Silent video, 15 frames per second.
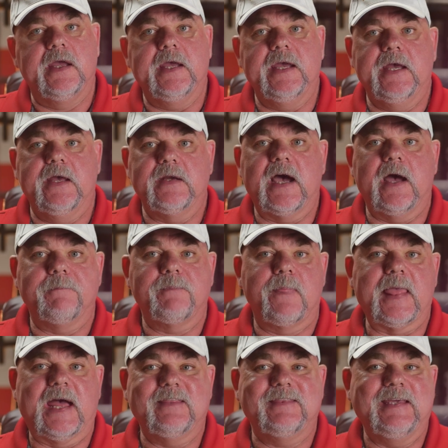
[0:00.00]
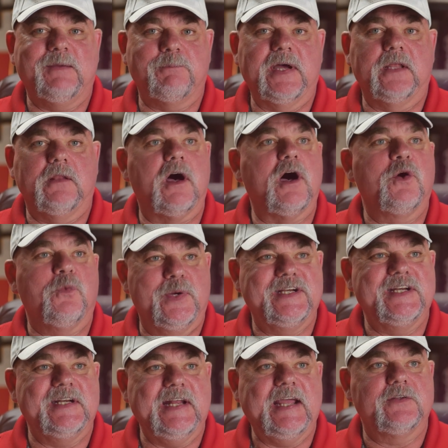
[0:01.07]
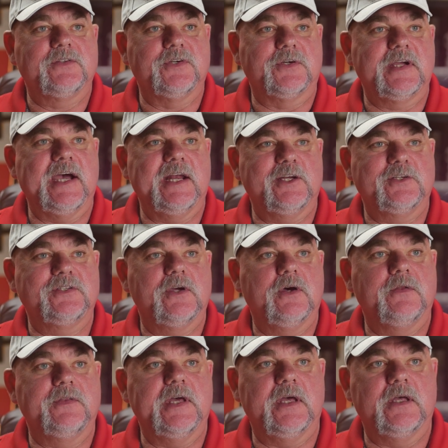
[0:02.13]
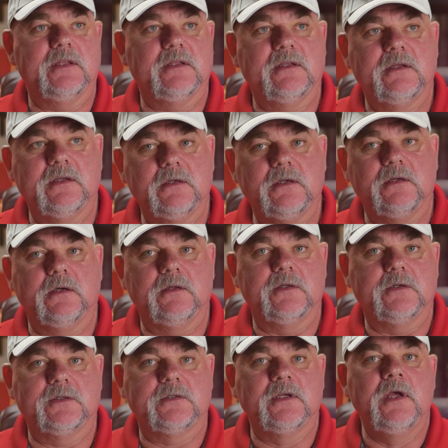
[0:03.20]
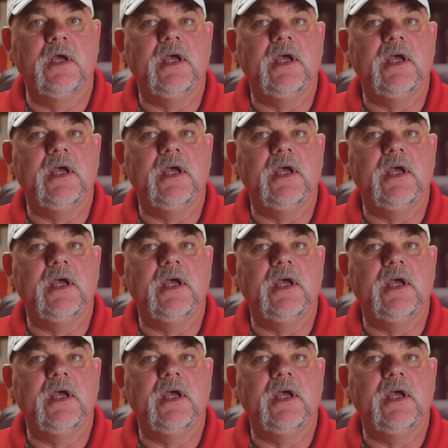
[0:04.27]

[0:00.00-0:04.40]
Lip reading: And I think my long-winded answer kind of showed that, you know,